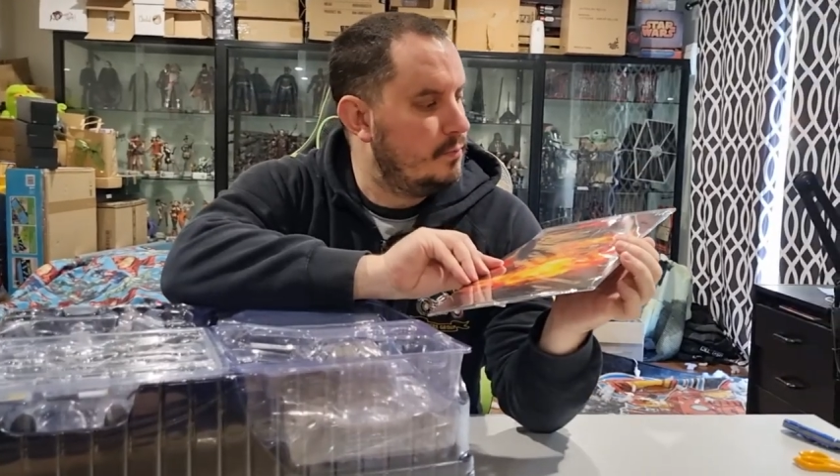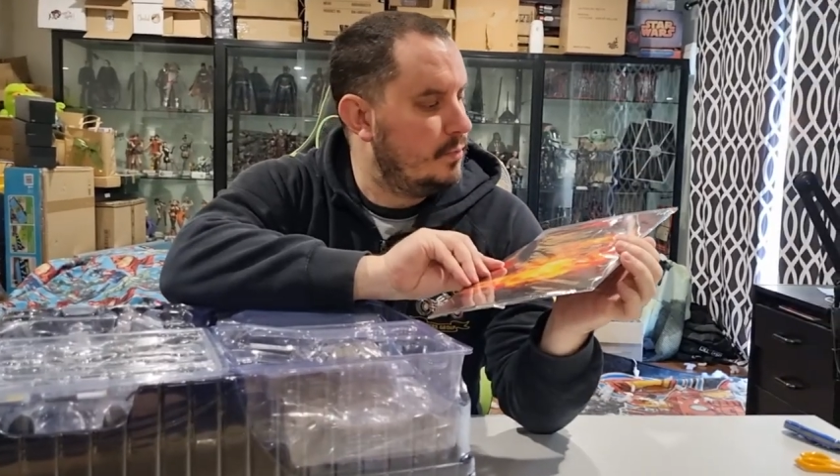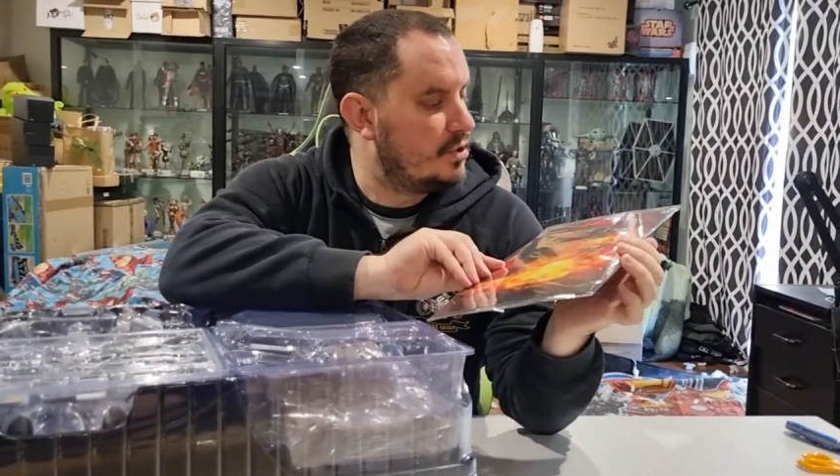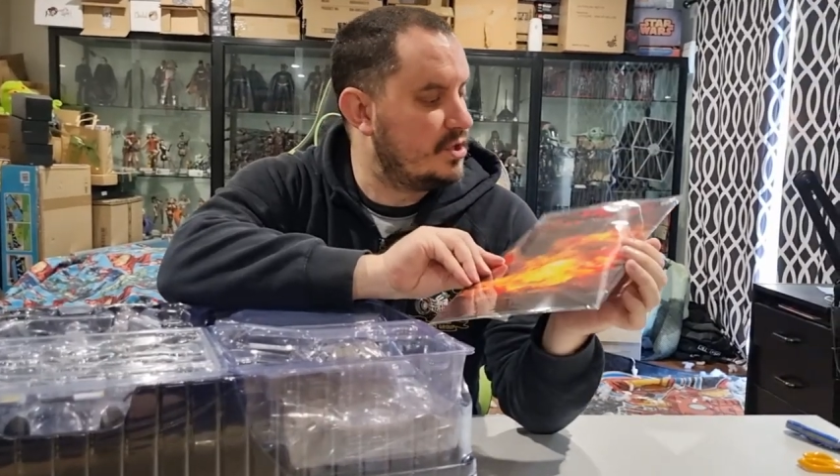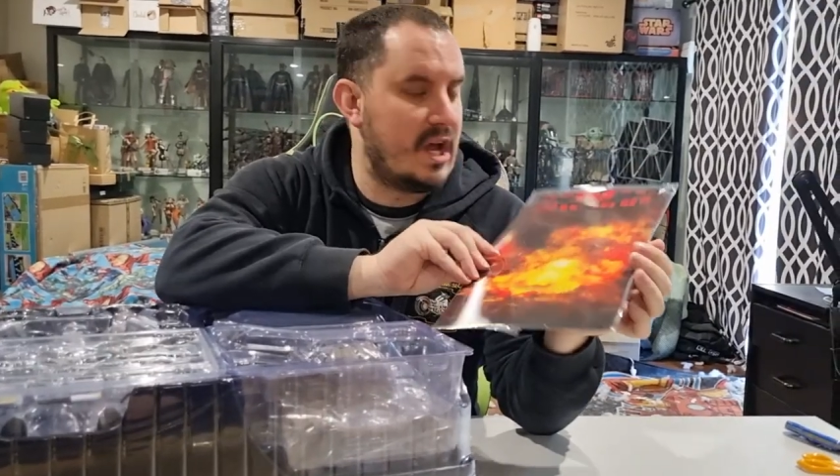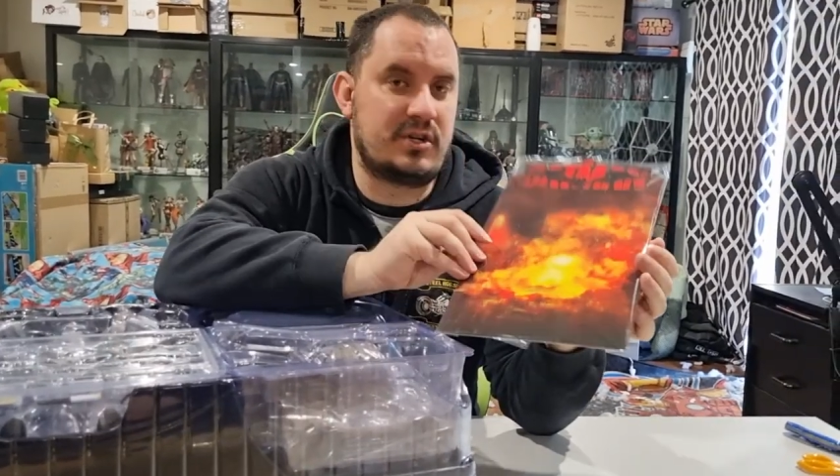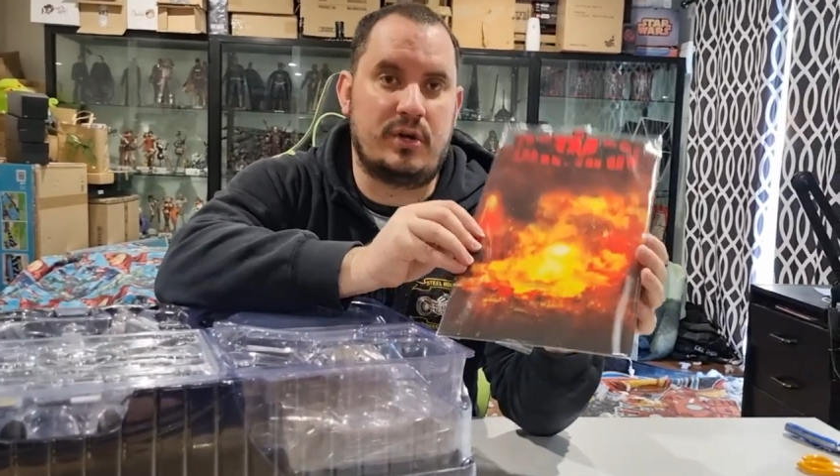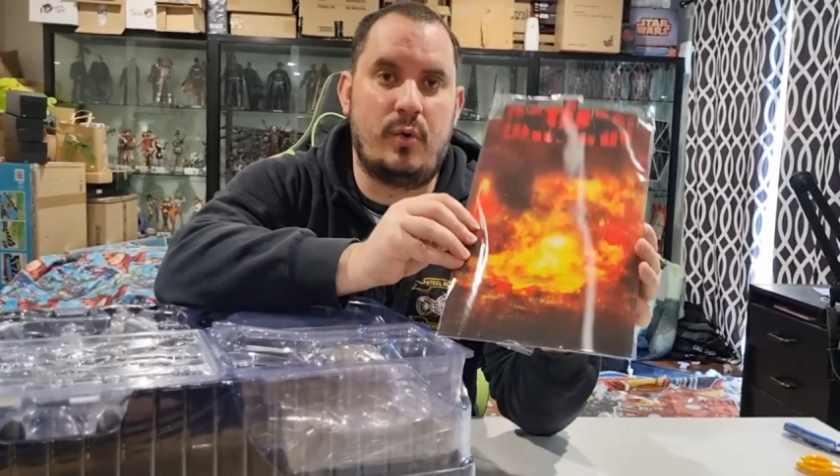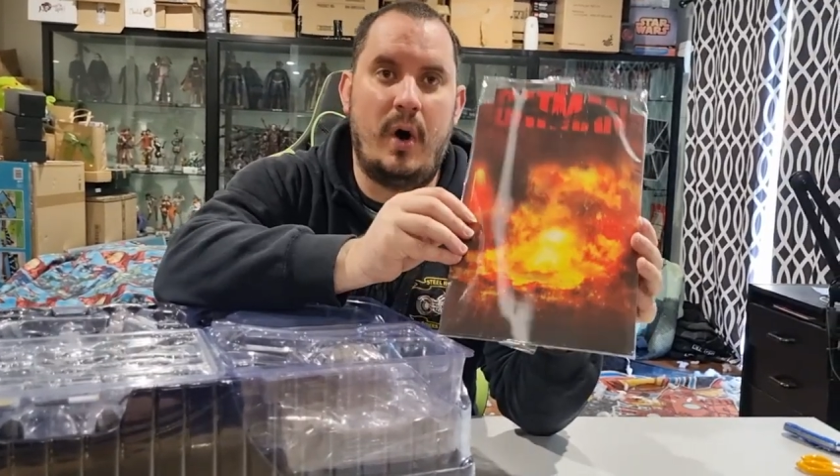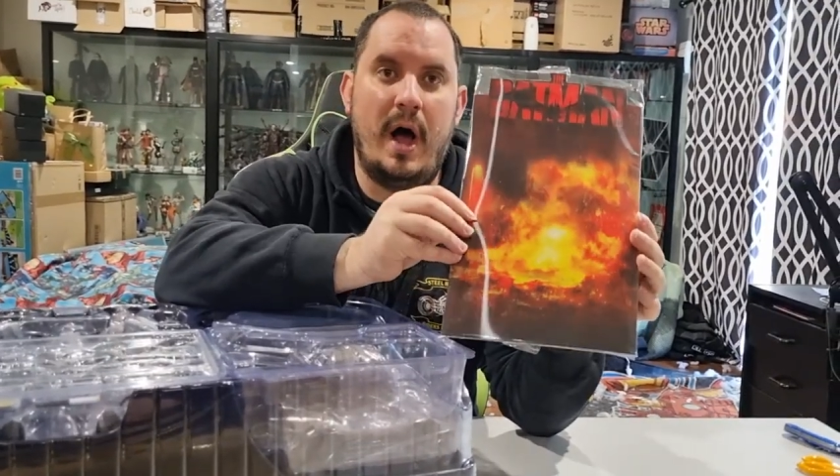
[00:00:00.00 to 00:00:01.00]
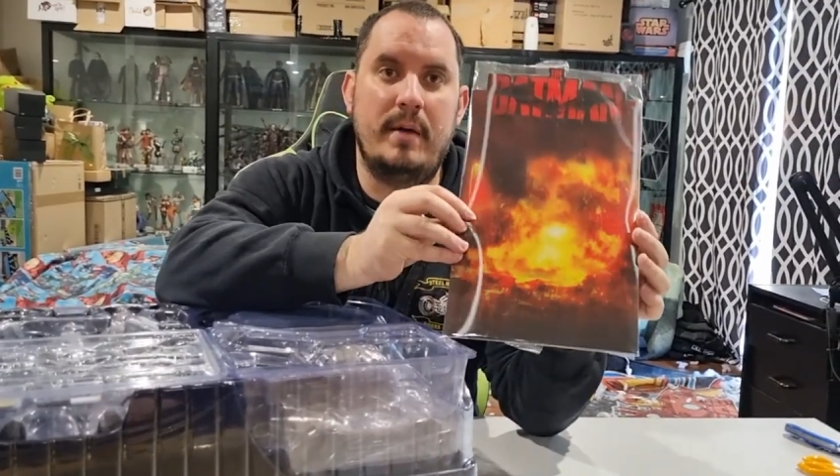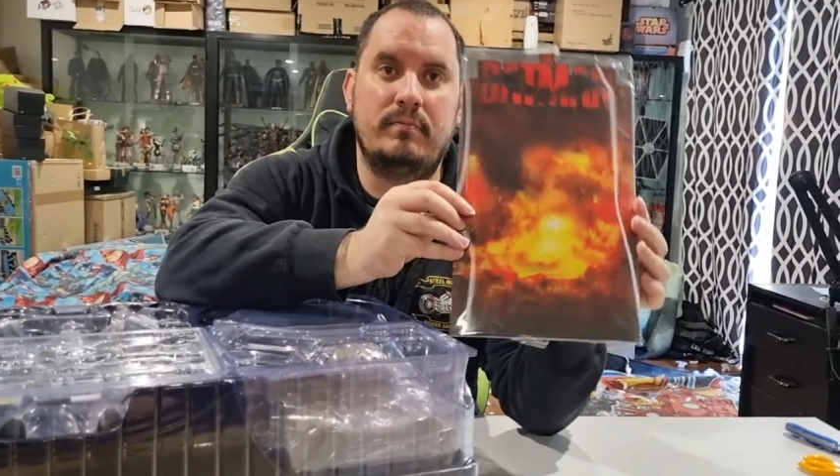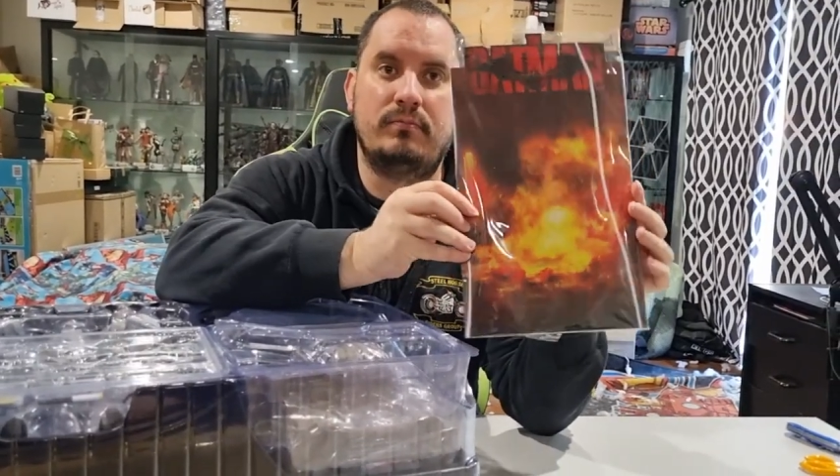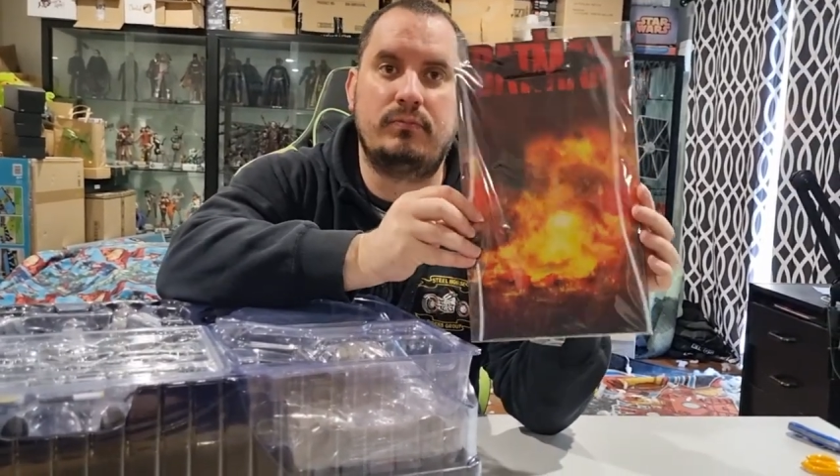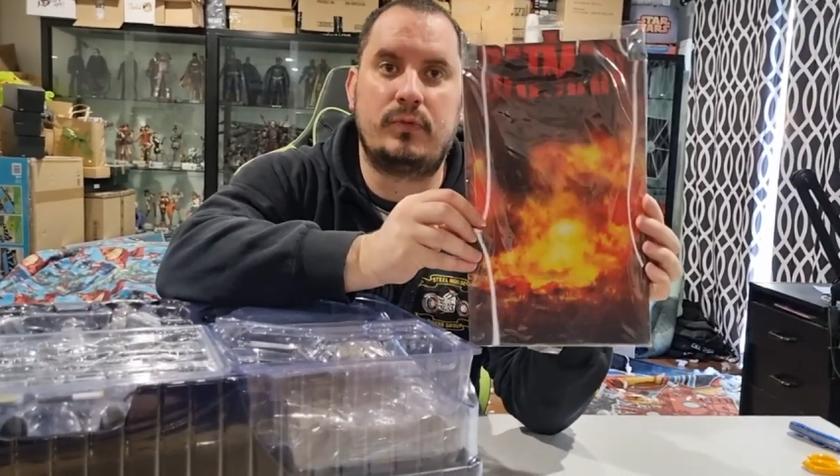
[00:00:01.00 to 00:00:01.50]
which is actually quite
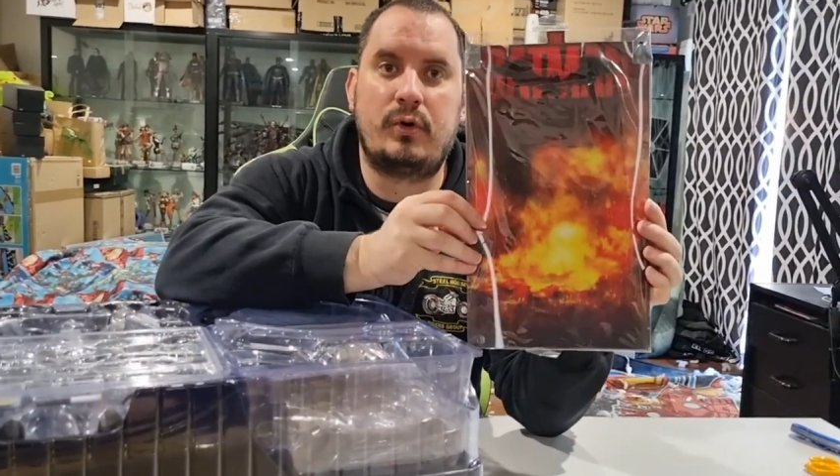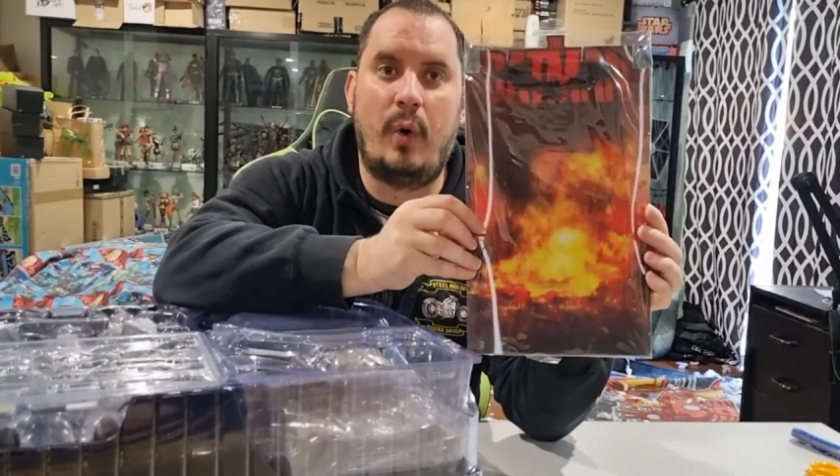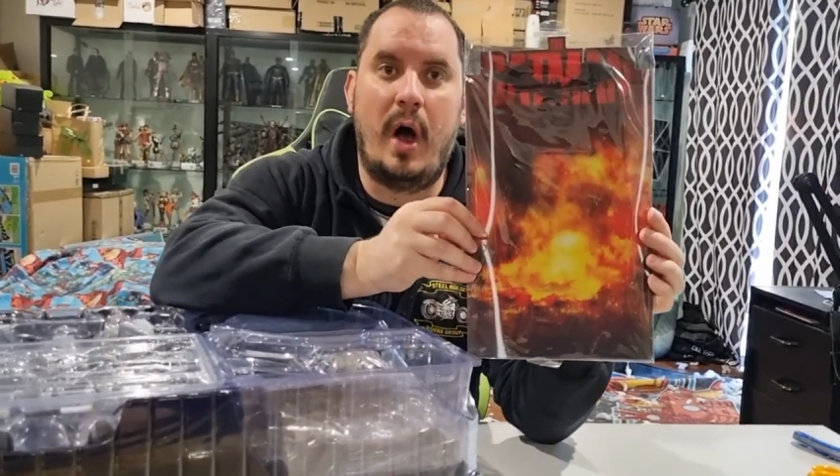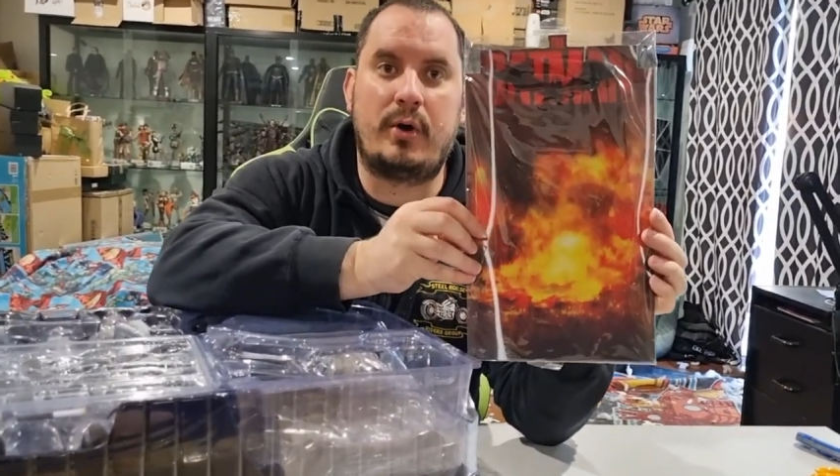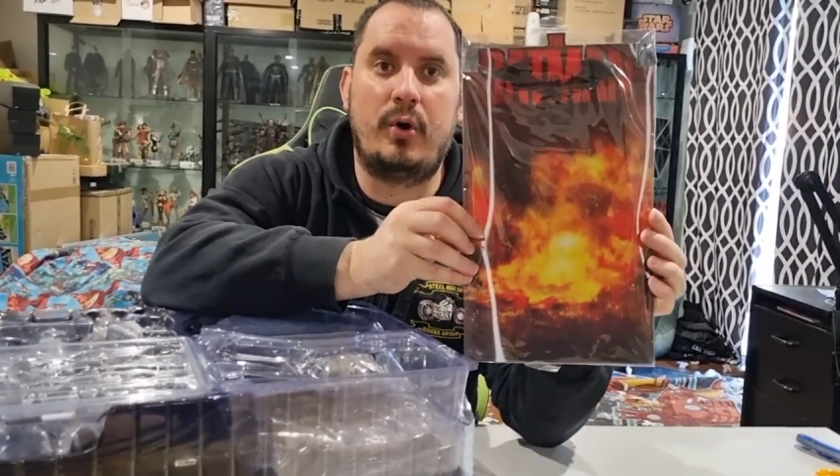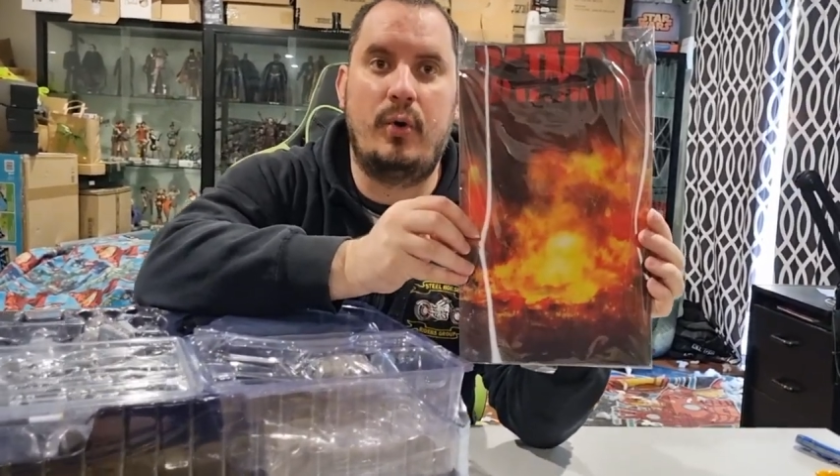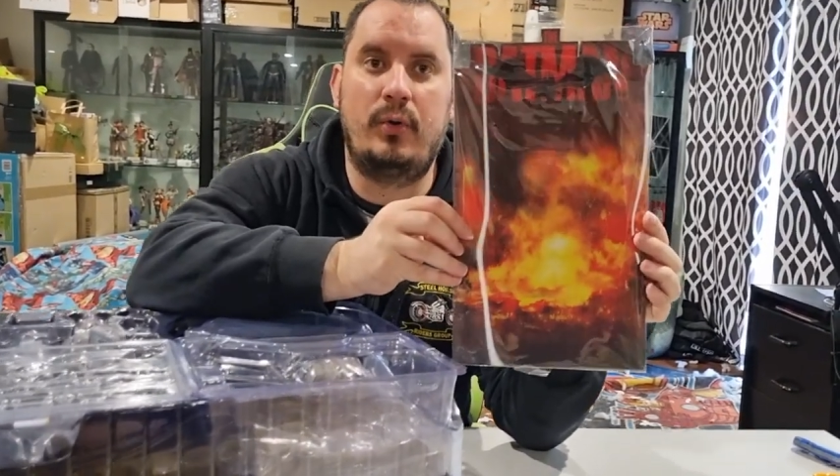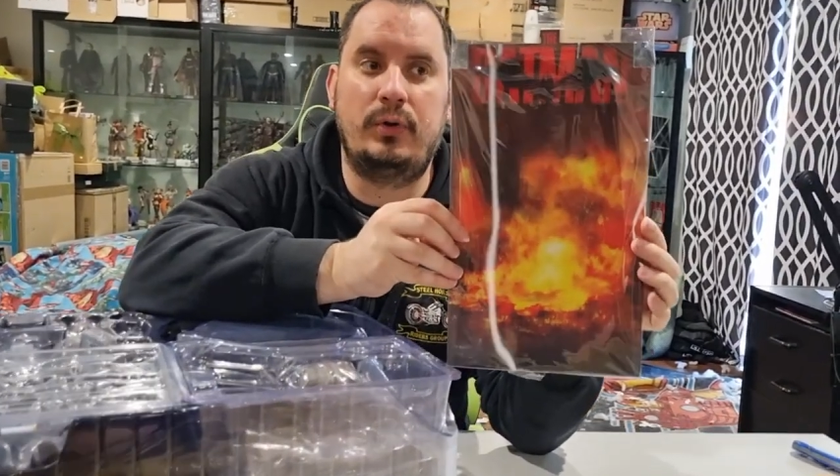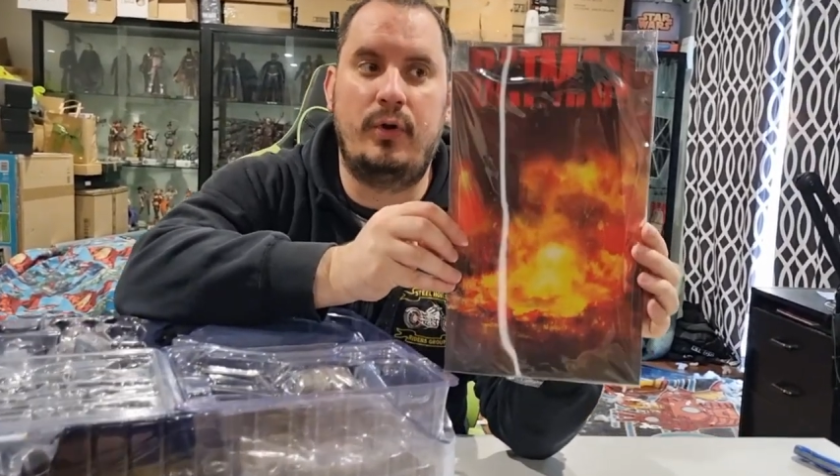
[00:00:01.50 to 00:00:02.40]
cool.